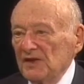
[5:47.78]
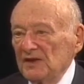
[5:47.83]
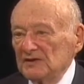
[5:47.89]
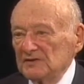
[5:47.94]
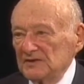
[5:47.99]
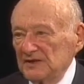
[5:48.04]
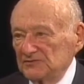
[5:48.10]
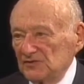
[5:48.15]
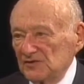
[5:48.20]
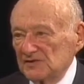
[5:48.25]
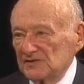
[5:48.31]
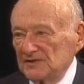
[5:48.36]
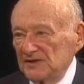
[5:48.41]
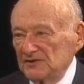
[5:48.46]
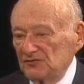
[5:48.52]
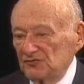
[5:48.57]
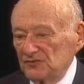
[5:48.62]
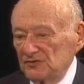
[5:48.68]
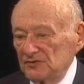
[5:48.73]

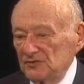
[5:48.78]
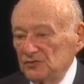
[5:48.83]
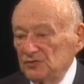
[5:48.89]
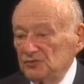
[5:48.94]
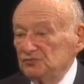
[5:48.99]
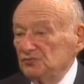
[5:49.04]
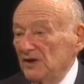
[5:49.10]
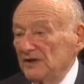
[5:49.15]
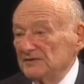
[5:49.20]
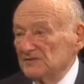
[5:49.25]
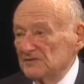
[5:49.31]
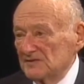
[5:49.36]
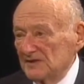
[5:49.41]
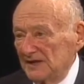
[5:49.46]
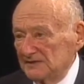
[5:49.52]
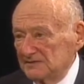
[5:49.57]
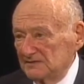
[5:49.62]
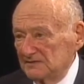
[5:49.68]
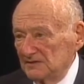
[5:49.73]
legislature. Who runs
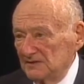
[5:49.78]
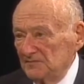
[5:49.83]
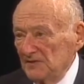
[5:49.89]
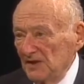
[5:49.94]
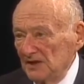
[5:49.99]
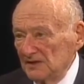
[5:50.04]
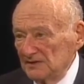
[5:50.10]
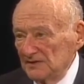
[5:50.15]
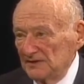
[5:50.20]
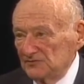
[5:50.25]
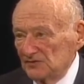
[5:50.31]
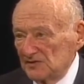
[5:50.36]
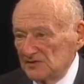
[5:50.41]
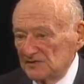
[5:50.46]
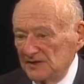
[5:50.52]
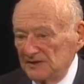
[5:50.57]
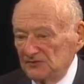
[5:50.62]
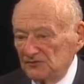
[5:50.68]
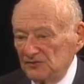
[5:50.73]
that
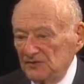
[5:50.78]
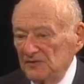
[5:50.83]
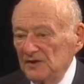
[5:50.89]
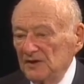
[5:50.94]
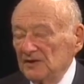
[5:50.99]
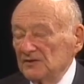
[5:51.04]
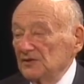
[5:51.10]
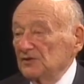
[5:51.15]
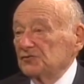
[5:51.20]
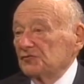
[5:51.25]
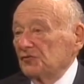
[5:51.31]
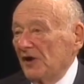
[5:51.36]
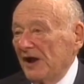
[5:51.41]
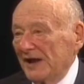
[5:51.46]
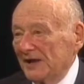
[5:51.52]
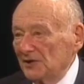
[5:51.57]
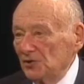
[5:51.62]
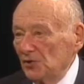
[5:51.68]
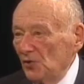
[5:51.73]
legislature? The
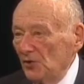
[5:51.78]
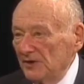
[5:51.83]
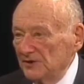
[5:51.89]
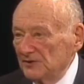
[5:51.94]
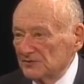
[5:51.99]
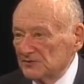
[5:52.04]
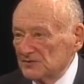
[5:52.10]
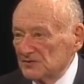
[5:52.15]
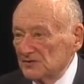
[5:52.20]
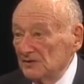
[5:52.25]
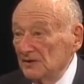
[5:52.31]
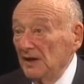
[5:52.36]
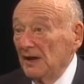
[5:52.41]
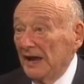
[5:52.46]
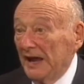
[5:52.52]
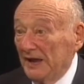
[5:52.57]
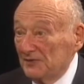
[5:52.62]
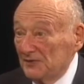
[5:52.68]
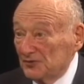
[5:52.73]
trial lawyers.
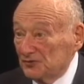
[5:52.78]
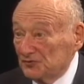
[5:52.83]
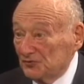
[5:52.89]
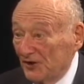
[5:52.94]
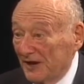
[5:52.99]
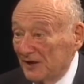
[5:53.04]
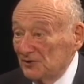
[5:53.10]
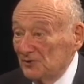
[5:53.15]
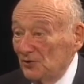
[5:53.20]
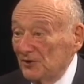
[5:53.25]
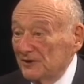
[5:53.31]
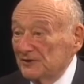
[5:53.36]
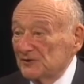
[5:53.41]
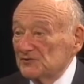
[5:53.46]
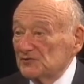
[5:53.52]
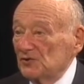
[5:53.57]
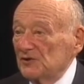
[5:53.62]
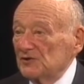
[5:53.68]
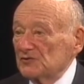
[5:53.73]
And the trial
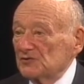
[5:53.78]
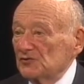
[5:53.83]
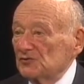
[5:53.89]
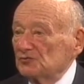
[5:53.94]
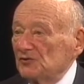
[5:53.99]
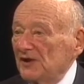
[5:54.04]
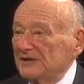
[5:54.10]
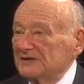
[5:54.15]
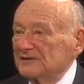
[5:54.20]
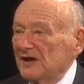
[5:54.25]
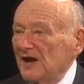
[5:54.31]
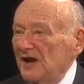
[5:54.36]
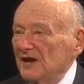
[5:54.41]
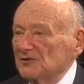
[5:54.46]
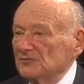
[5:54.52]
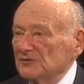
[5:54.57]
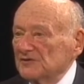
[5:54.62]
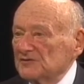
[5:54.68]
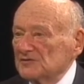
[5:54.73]
lawyers also run
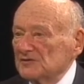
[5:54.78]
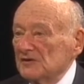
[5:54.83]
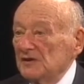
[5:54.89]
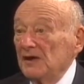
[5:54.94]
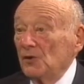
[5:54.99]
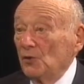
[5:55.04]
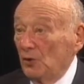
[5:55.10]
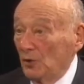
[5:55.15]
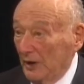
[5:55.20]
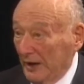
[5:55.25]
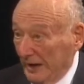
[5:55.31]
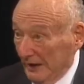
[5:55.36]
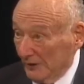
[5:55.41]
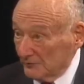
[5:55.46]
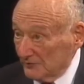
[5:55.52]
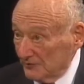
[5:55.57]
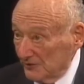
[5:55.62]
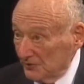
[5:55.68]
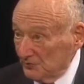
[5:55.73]
Congress.
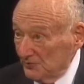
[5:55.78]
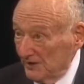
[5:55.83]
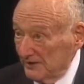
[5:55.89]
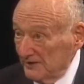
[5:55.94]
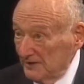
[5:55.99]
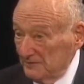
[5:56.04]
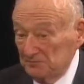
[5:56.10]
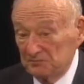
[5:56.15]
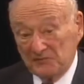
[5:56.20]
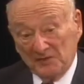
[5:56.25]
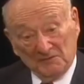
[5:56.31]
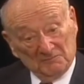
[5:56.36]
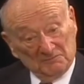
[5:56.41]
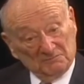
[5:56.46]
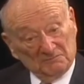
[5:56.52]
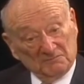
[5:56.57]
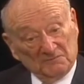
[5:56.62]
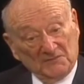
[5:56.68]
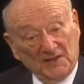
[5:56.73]
How do they run it?
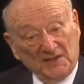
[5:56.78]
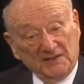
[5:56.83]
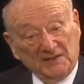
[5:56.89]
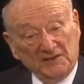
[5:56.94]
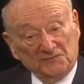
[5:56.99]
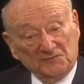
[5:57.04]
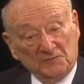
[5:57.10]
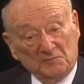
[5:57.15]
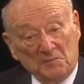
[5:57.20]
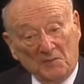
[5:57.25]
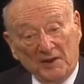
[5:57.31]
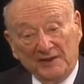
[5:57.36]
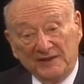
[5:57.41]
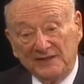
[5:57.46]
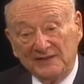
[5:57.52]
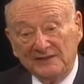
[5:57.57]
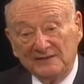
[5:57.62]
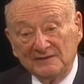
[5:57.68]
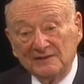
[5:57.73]
They give them
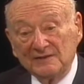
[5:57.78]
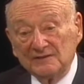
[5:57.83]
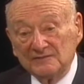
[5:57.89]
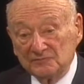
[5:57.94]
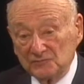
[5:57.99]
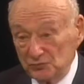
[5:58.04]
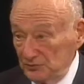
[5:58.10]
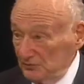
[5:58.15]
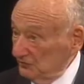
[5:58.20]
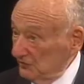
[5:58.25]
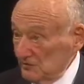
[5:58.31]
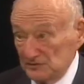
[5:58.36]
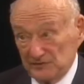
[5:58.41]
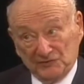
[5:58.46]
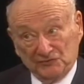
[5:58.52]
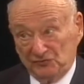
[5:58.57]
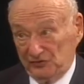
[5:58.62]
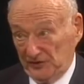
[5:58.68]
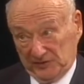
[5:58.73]
money, which is
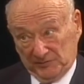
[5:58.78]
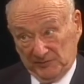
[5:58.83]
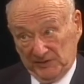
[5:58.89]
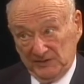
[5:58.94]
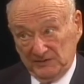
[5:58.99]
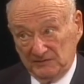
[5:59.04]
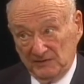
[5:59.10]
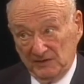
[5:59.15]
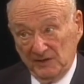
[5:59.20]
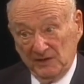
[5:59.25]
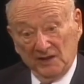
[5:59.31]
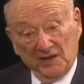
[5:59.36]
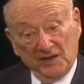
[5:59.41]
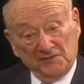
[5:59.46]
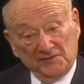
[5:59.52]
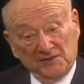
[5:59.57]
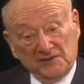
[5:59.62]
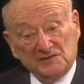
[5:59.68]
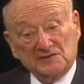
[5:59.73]
legitimate,
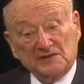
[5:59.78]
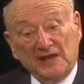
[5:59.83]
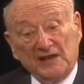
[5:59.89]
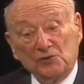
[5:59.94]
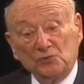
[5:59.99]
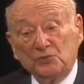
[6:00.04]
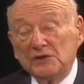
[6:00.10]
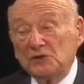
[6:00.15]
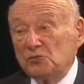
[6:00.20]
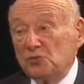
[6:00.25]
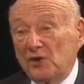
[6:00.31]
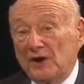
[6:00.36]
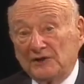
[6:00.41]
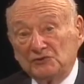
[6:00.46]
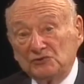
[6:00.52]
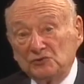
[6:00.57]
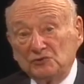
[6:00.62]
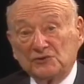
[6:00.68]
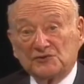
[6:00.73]
and they say, we
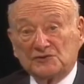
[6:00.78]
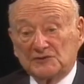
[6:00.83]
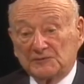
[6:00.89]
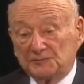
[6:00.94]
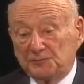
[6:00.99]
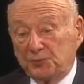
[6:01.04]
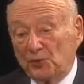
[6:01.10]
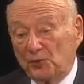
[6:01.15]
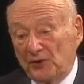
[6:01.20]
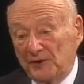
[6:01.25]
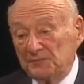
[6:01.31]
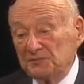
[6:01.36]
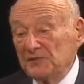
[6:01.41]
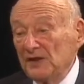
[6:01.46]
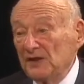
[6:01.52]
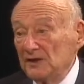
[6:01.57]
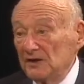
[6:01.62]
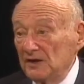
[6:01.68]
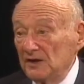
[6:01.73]
want you to
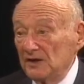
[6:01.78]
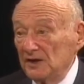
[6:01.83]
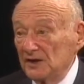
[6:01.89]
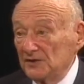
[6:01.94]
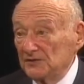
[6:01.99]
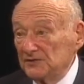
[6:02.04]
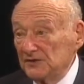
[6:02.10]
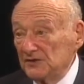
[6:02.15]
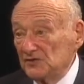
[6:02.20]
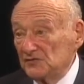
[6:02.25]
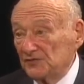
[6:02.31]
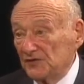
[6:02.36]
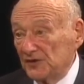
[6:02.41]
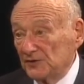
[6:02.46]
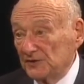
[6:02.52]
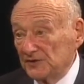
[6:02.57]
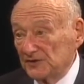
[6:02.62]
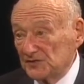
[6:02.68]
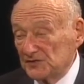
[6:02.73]
support these
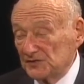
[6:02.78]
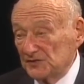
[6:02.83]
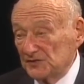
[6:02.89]
various